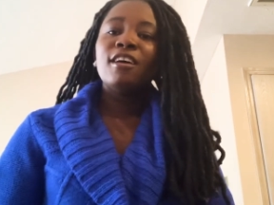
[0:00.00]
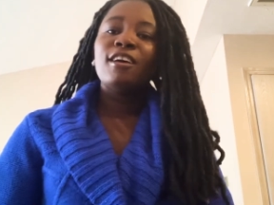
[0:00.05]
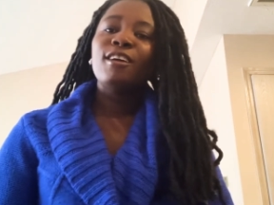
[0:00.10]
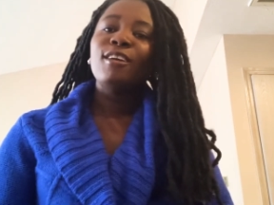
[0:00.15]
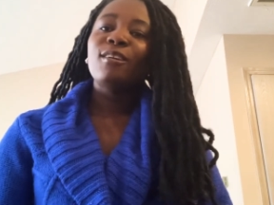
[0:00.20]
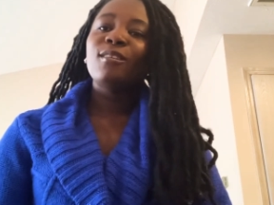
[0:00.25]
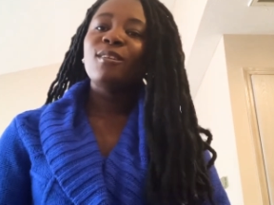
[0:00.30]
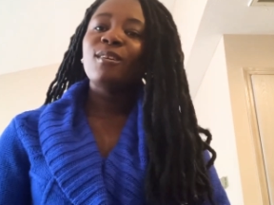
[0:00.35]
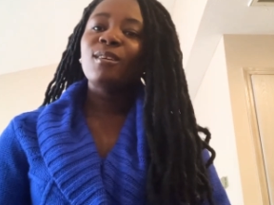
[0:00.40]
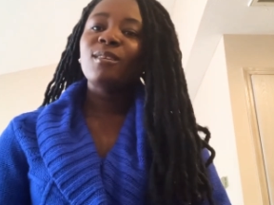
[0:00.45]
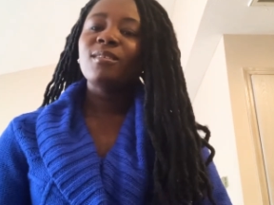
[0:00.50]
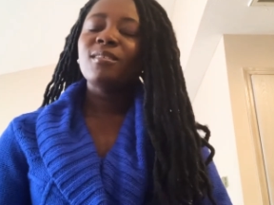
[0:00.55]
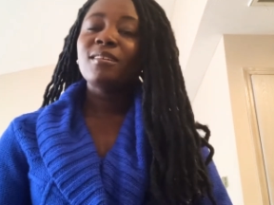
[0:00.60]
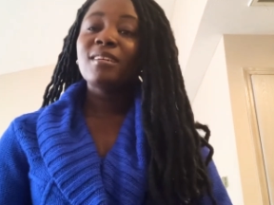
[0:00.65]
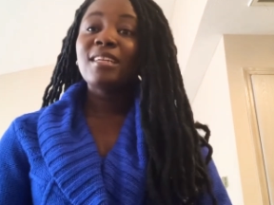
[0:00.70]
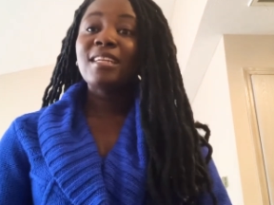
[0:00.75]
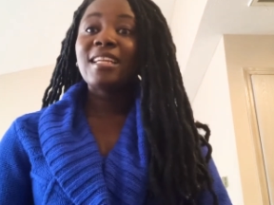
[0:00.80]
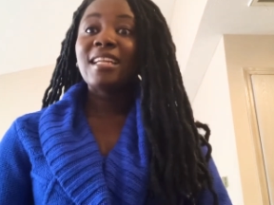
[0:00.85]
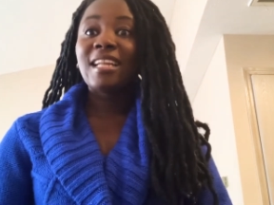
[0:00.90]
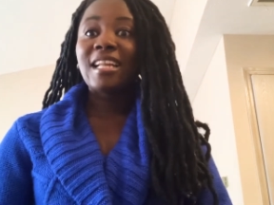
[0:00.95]
You know,
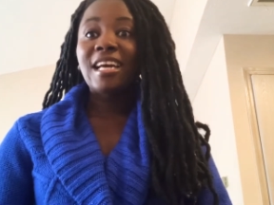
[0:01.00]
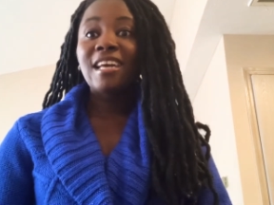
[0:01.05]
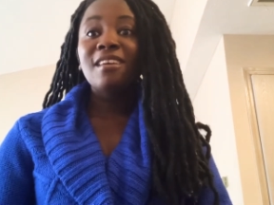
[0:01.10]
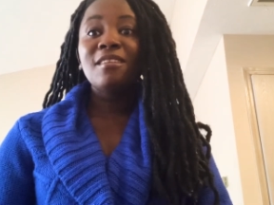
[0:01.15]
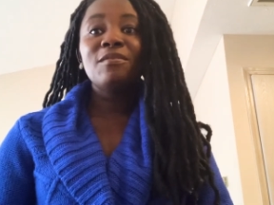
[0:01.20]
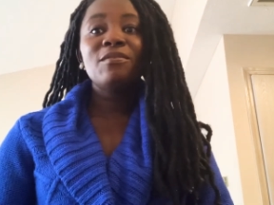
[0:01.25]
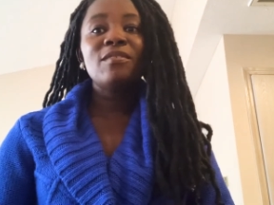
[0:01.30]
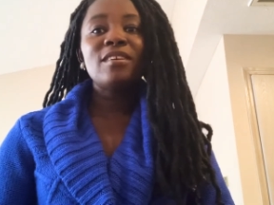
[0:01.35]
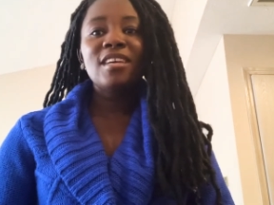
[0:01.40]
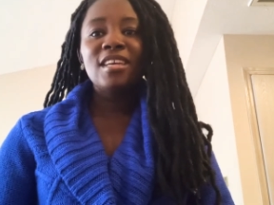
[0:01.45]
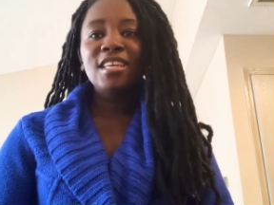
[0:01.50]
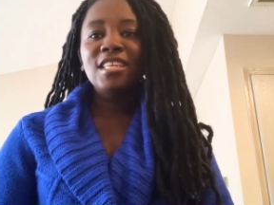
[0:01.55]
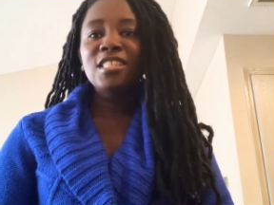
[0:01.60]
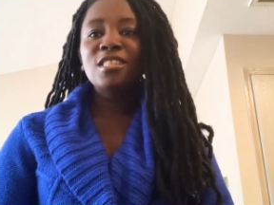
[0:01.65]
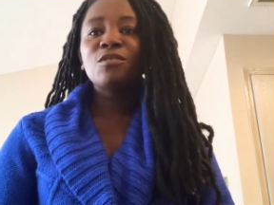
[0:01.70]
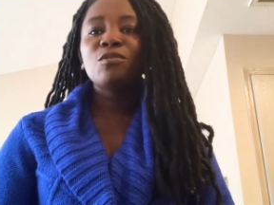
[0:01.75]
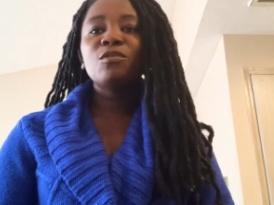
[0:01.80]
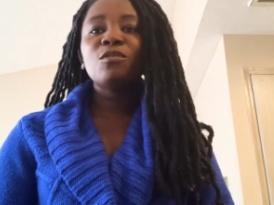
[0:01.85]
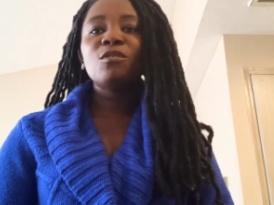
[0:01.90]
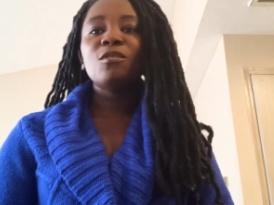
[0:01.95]
life is
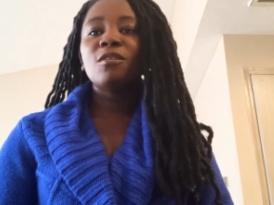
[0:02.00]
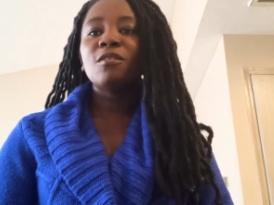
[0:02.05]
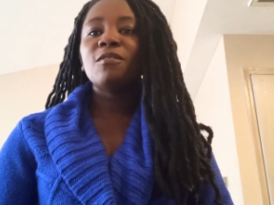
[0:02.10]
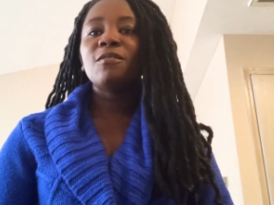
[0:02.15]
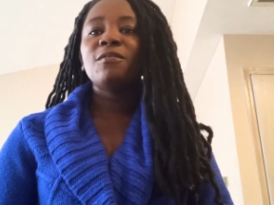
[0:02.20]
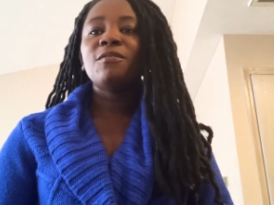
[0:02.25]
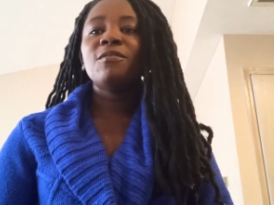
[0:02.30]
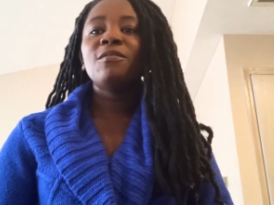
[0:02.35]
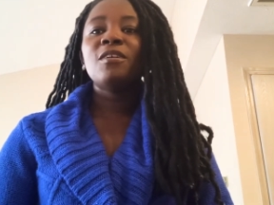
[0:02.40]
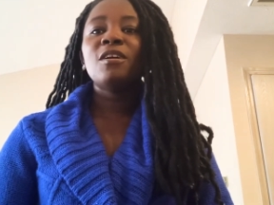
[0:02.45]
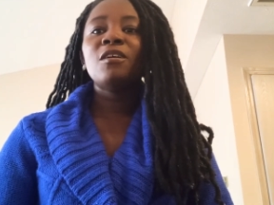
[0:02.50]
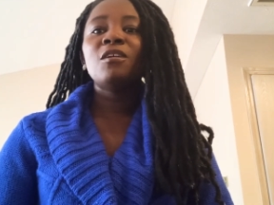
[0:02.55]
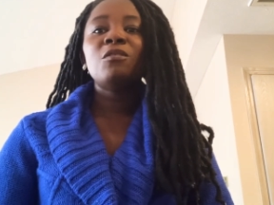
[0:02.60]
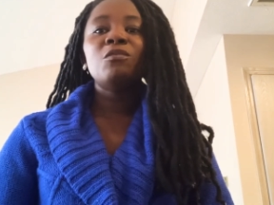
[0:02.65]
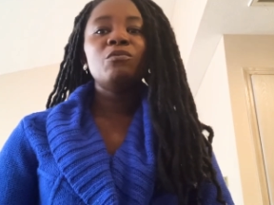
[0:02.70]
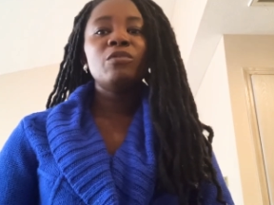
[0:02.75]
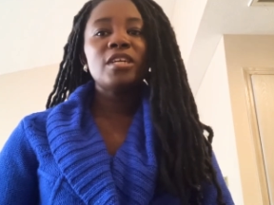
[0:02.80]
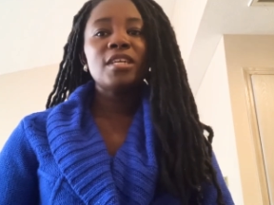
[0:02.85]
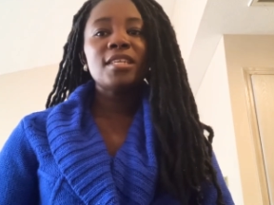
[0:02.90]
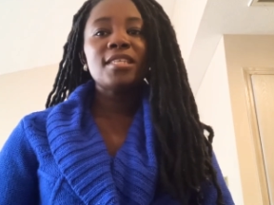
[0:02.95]
full of
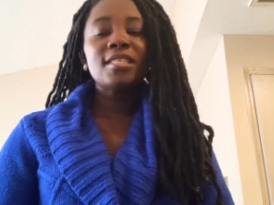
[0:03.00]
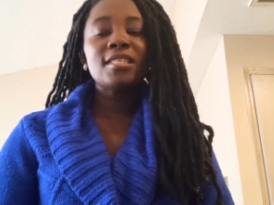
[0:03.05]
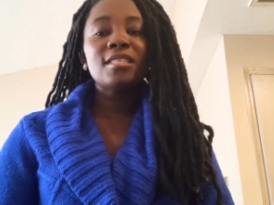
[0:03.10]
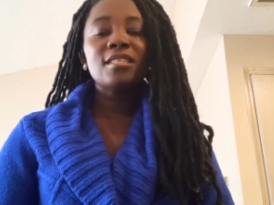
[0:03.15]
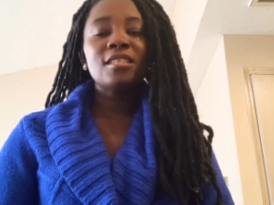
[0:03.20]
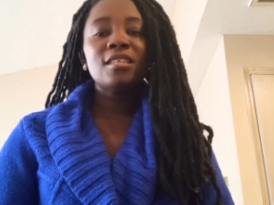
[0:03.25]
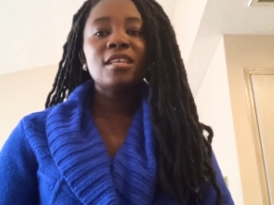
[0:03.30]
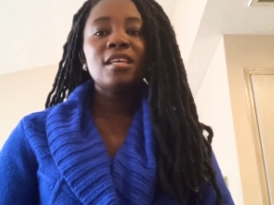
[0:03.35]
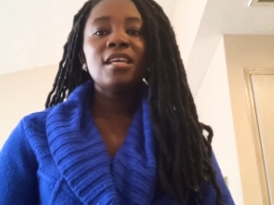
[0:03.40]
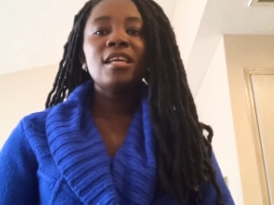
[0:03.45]
risks.